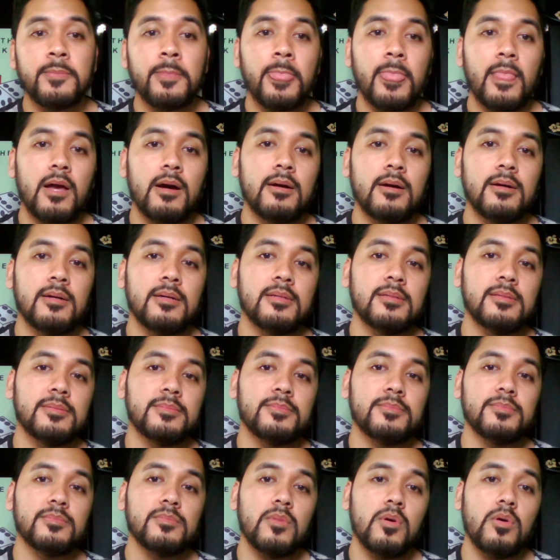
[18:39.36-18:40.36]

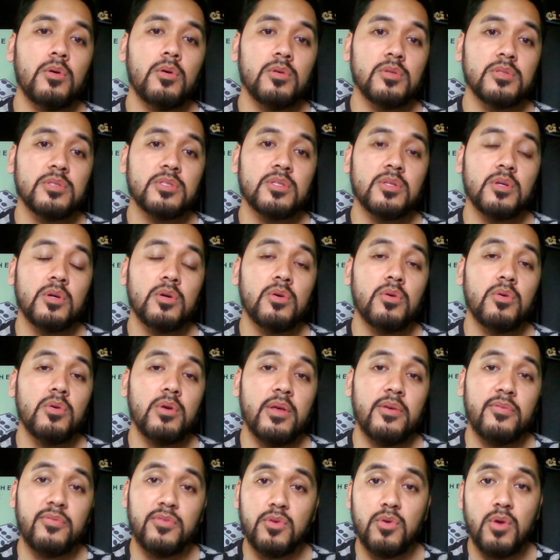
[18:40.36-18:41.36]
Also,
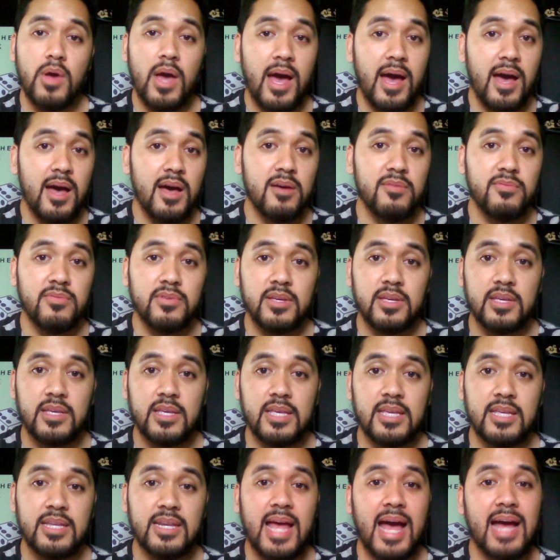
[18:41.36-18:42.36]
if you have an
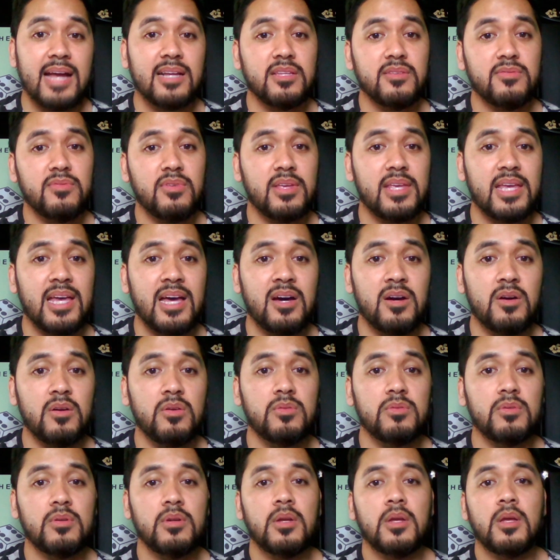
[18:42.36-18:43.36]
inactive account
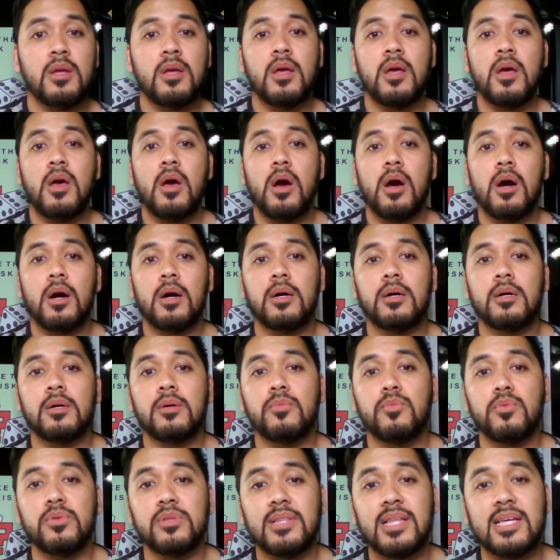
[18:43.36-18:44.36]

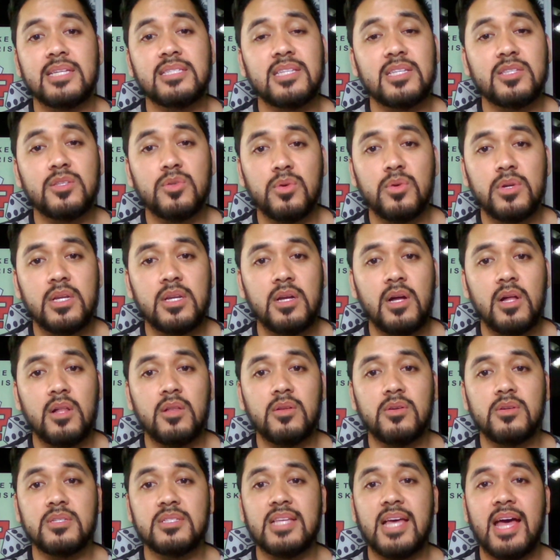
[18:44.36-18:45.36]
with less than
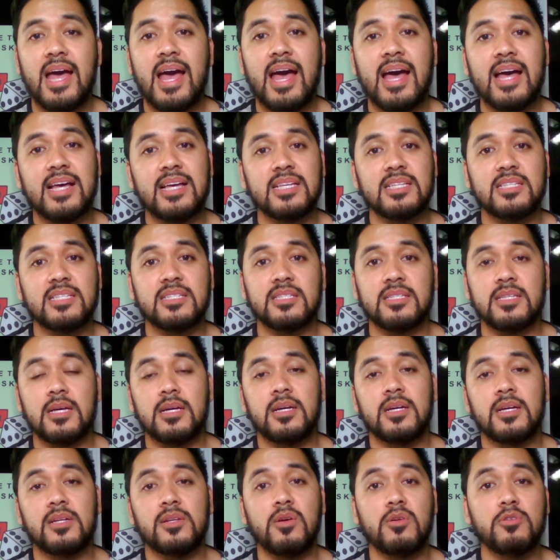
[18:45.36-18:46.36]
$20 that has
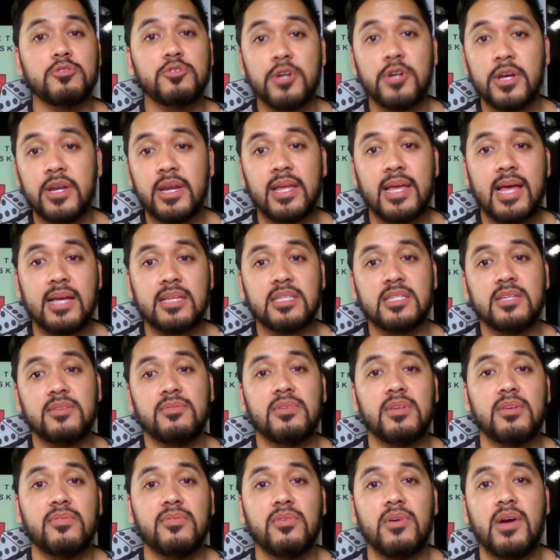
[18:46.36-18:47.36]
no trading activity
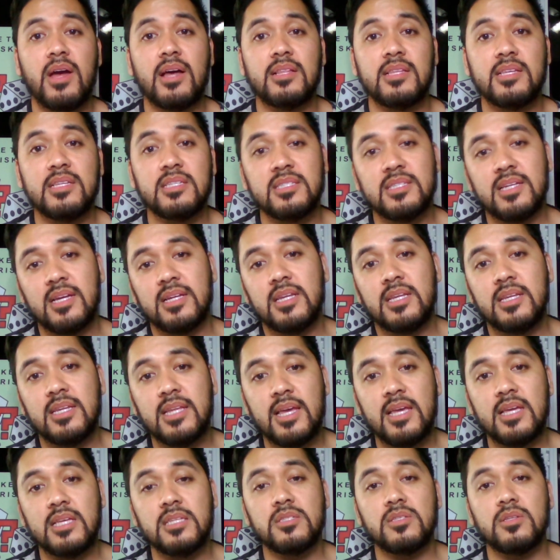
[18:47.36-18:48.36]
for at least 90
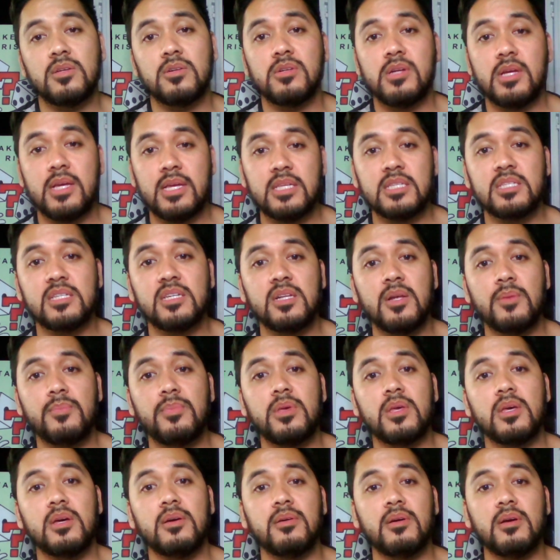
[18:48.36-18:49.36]
days, there is going to be
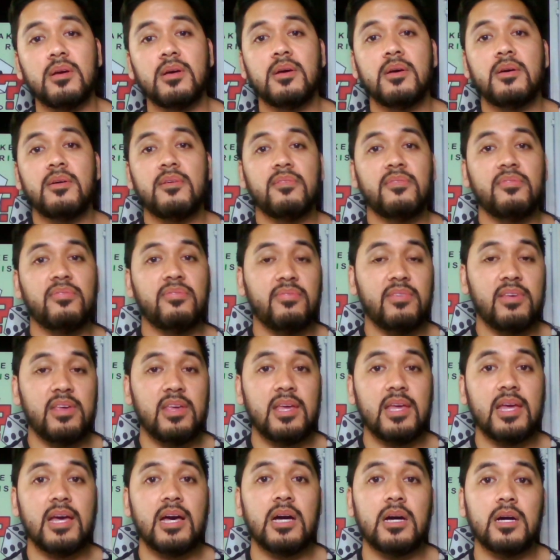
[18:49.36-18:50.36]
a
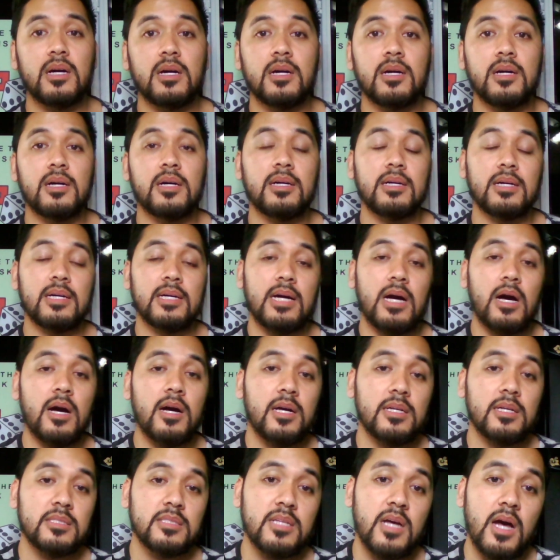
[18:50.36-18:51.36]
fee
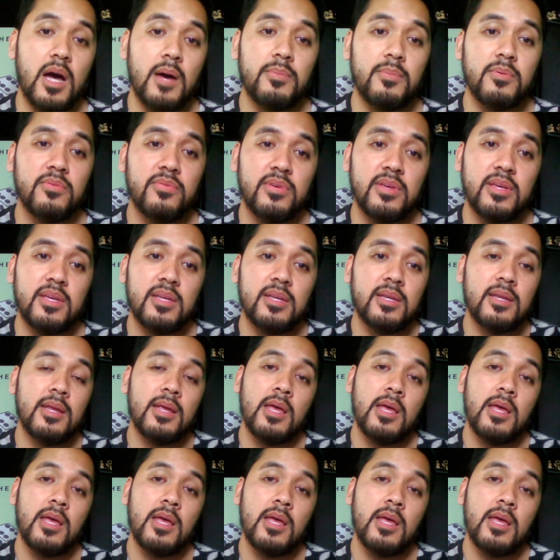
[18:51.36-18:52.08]
on top of it.